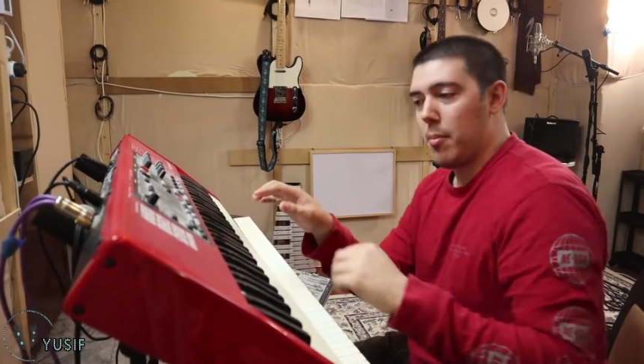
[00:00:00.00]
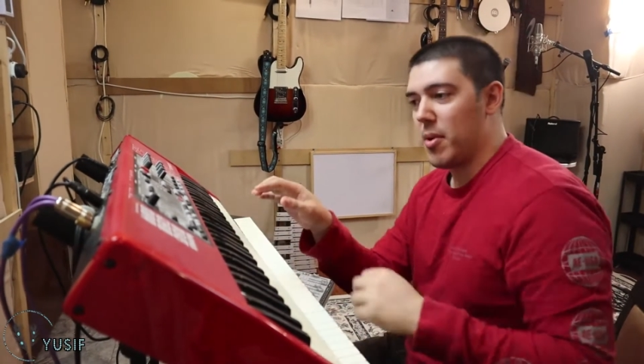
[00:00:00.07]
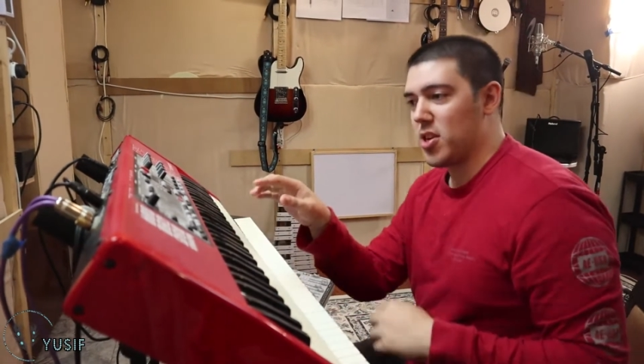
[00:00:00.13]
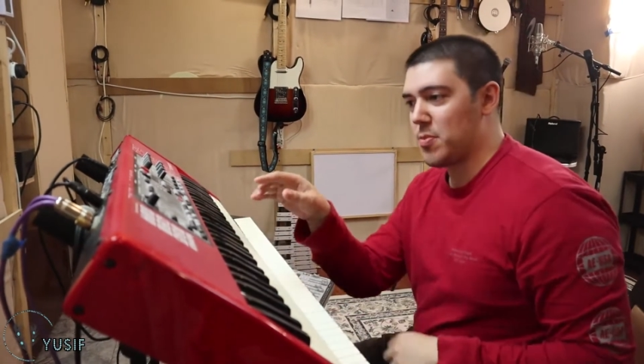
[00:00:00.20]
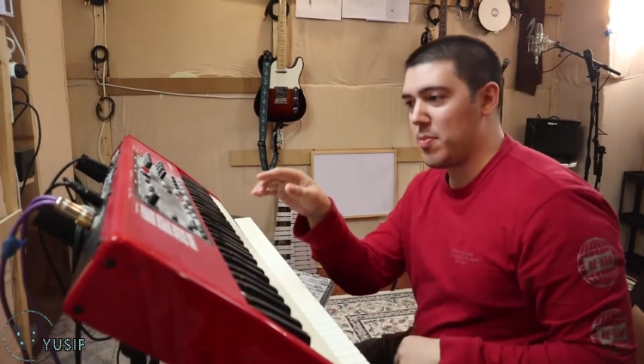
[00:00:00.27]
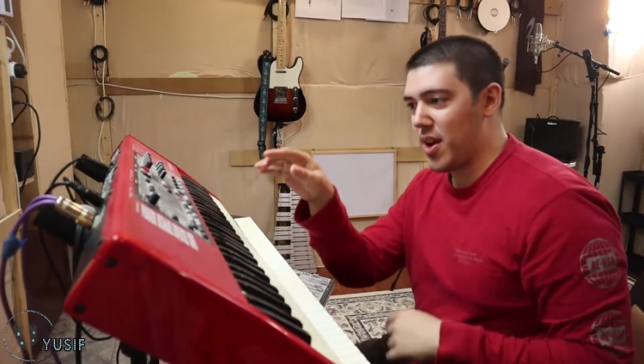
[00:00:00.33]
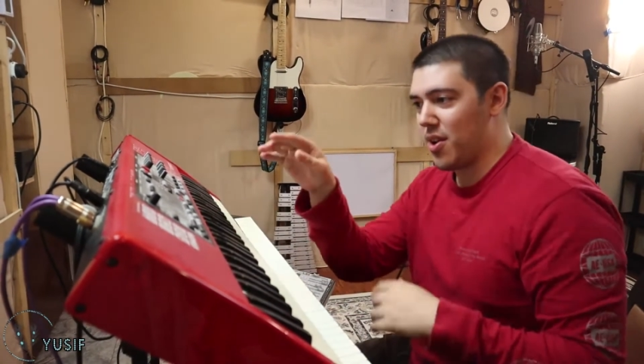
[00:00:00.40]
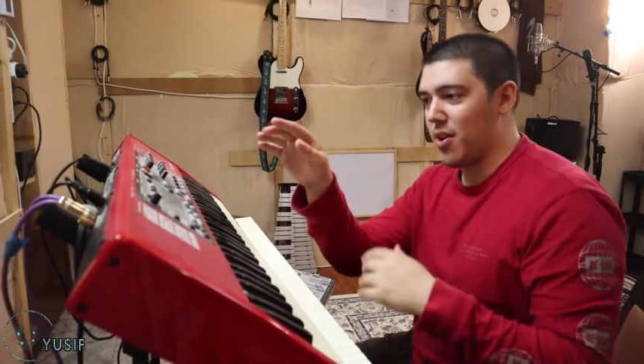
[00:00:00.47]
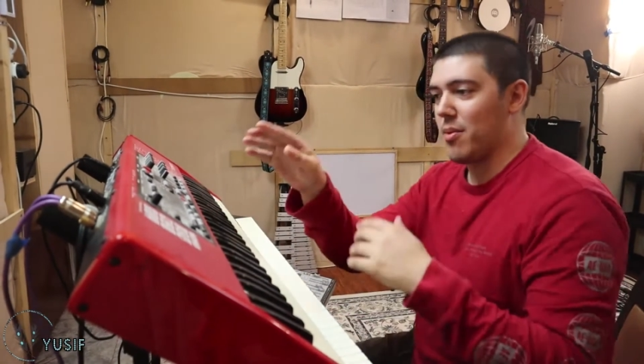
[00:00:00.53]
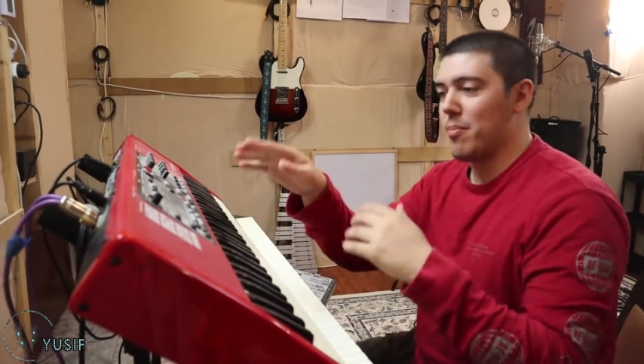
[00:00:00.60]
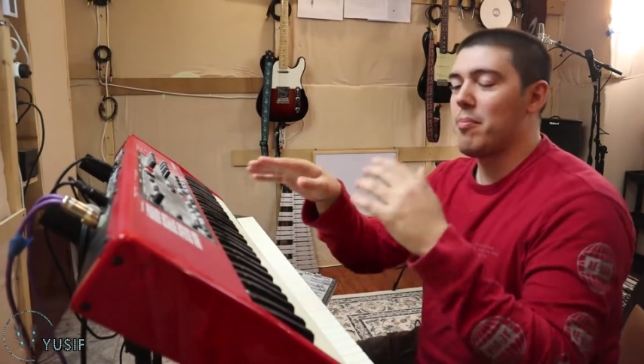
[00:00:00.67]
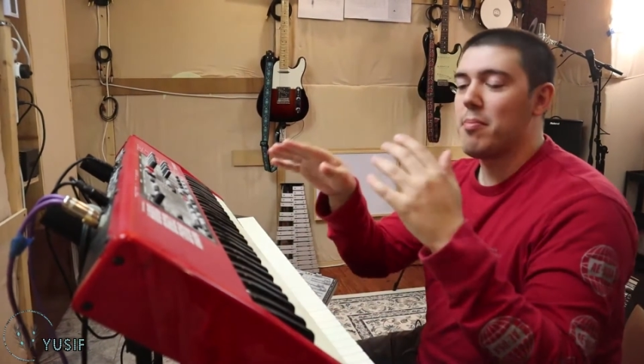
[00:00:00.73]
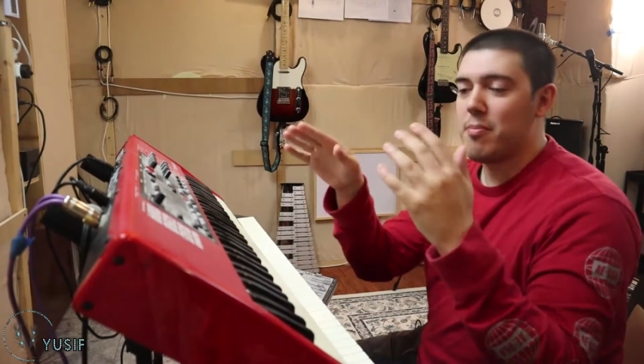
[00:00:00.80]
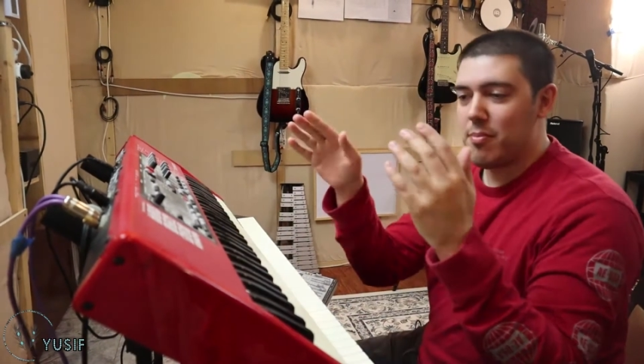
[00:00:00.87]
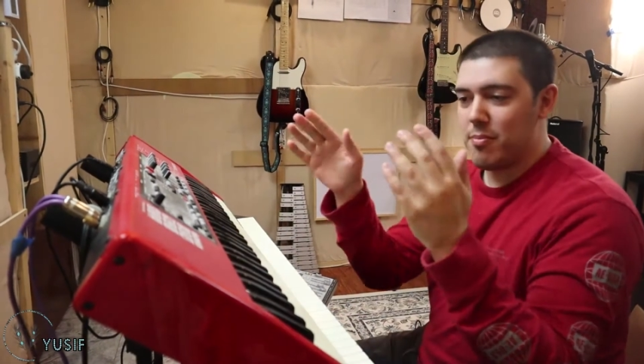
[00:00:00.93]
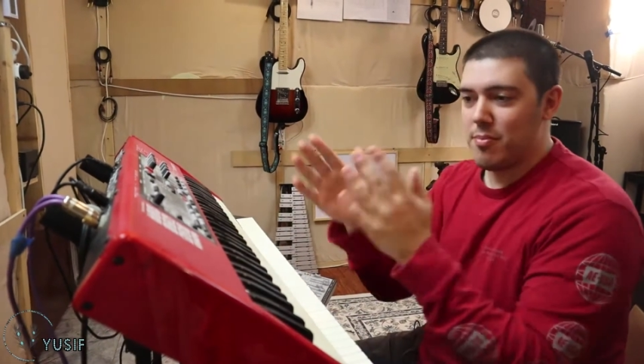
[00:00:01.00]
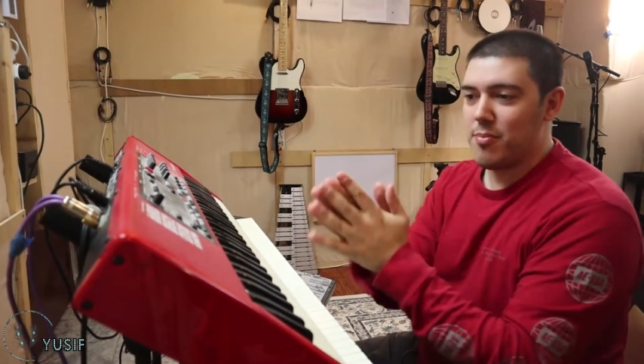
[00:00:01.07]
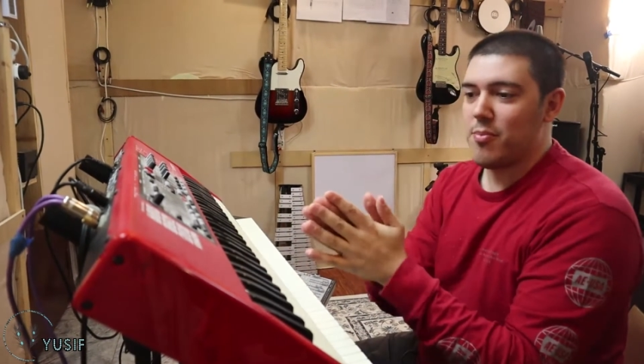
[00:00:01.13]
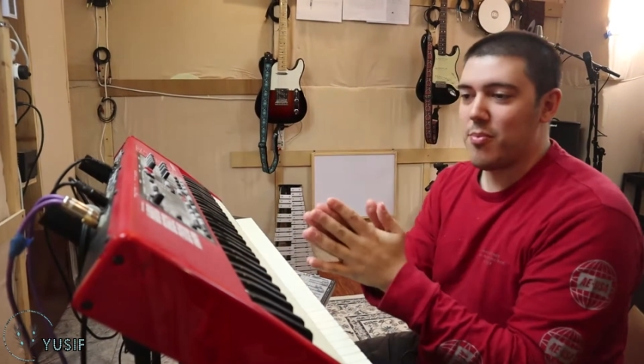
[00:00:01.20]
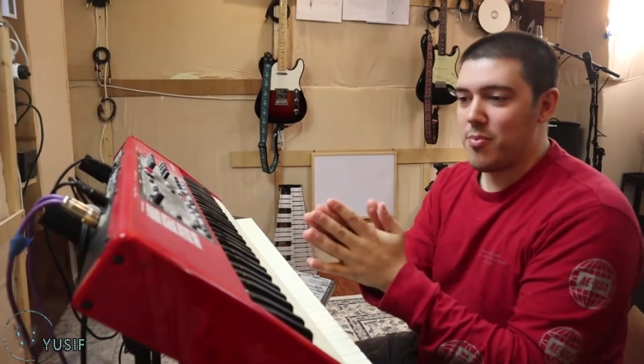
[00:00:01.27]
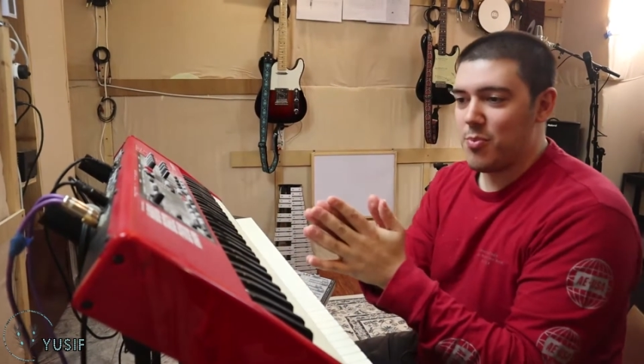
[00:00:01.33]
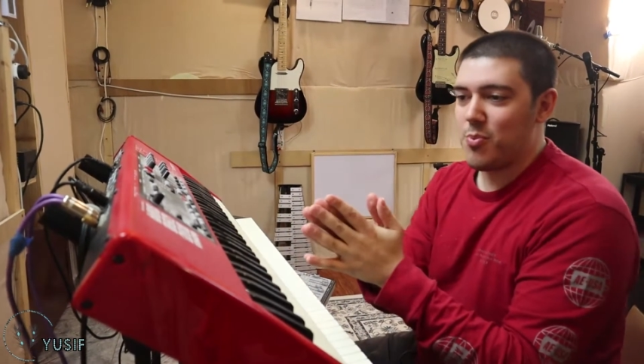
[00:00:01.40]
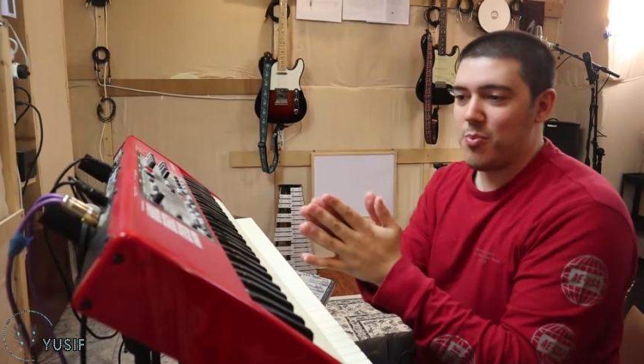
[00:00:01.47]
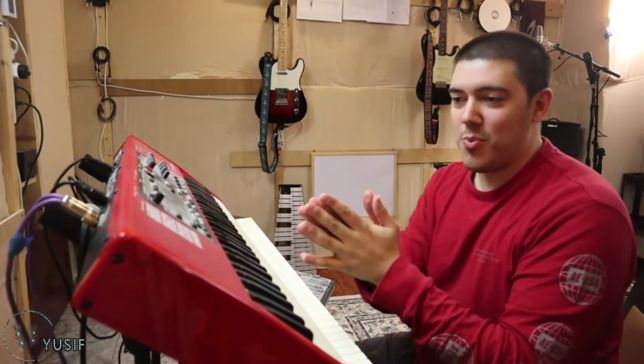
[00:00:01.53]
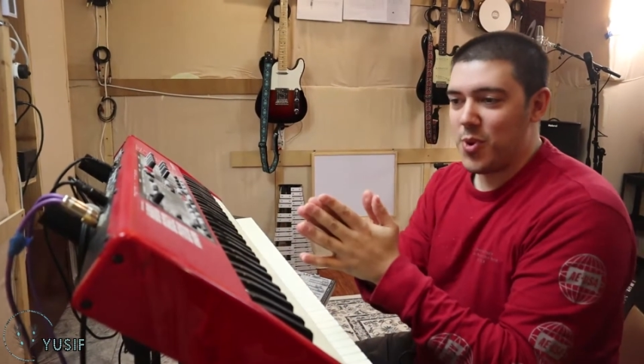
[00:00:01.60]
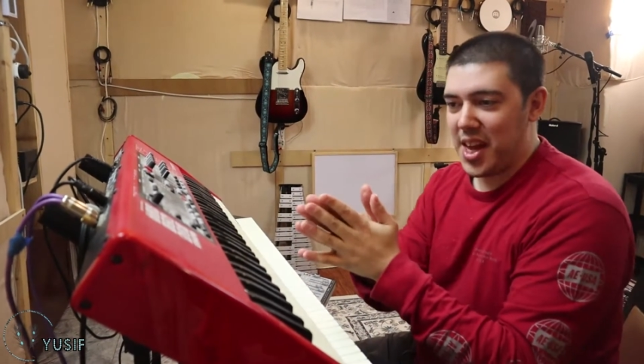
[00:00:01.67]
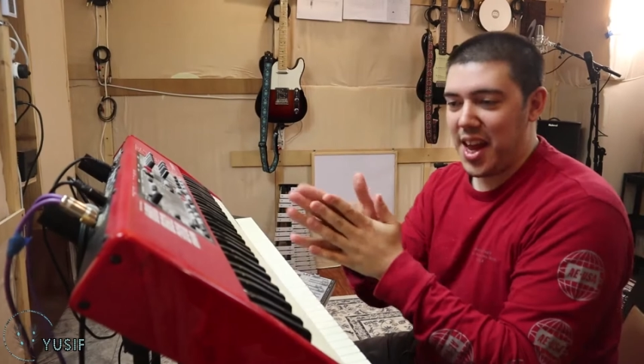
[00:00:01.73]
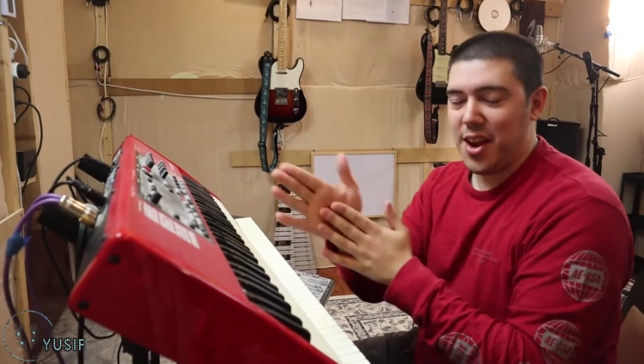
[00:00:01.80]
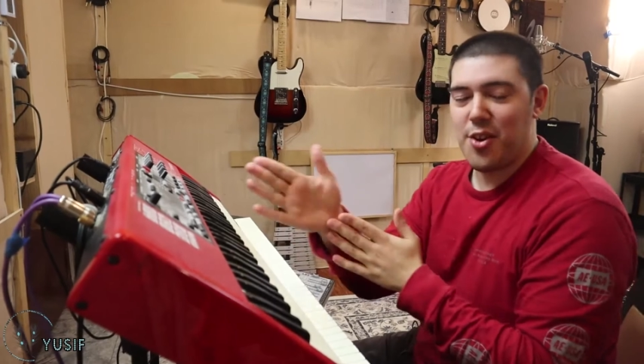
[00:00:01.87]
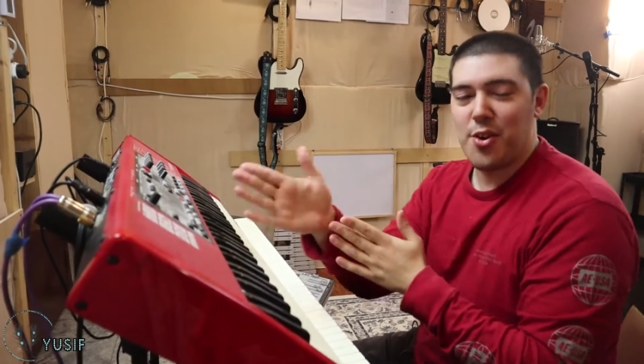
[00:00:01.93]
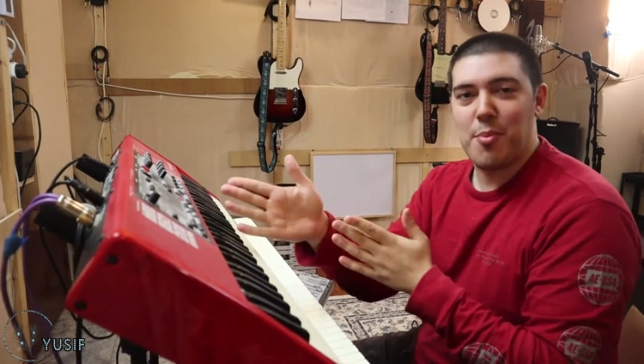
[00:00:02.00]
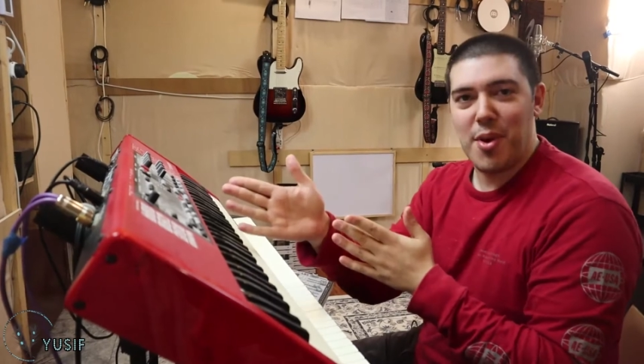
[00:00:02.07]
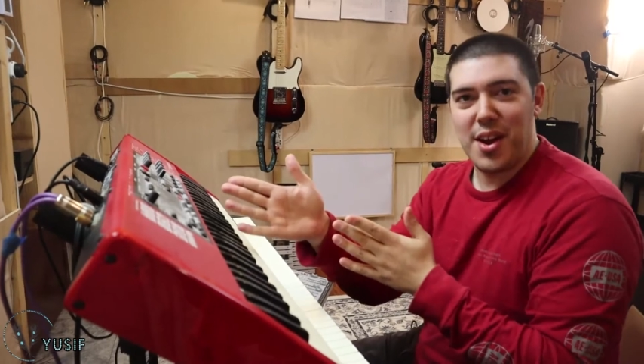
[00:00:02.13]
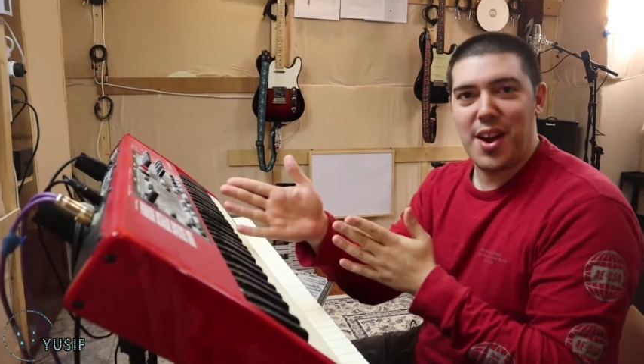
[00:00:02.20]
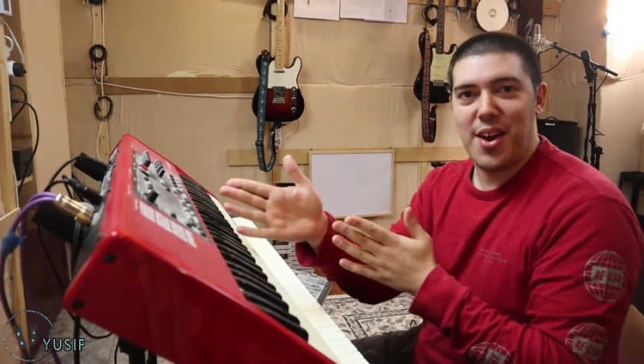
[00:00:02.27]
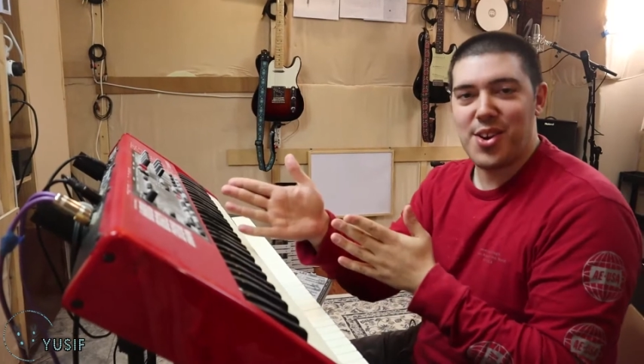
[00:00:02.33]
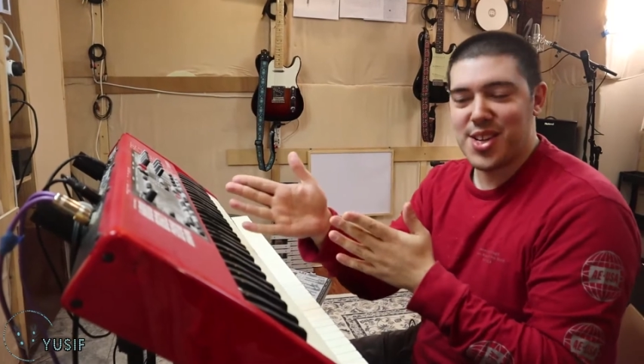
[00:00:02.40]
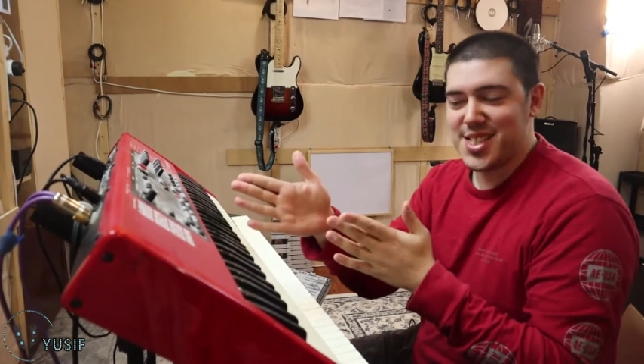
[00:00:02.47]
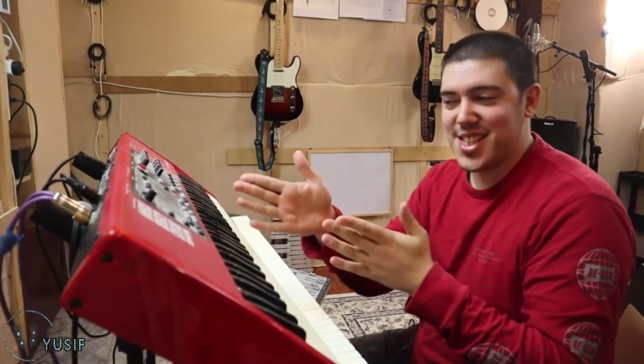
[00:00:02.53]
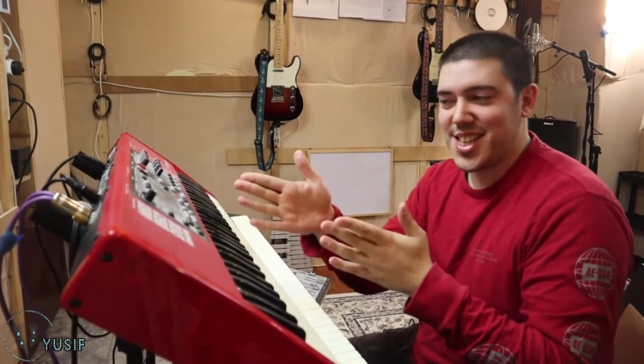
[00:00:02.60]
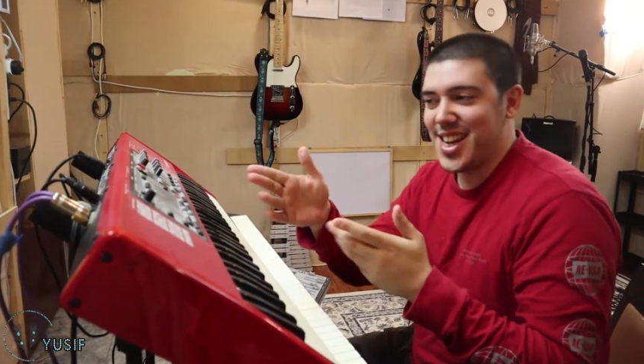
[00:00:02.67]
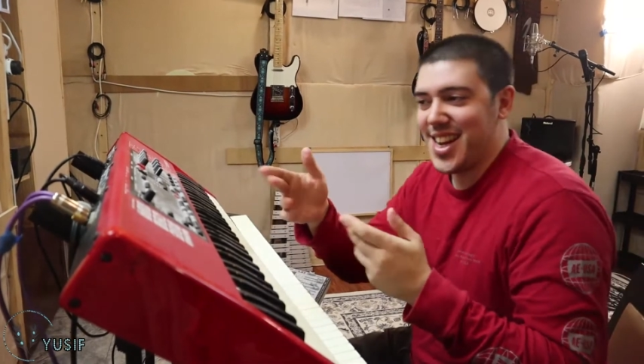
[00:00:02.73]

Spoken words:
much better. We can't hear them right now because it's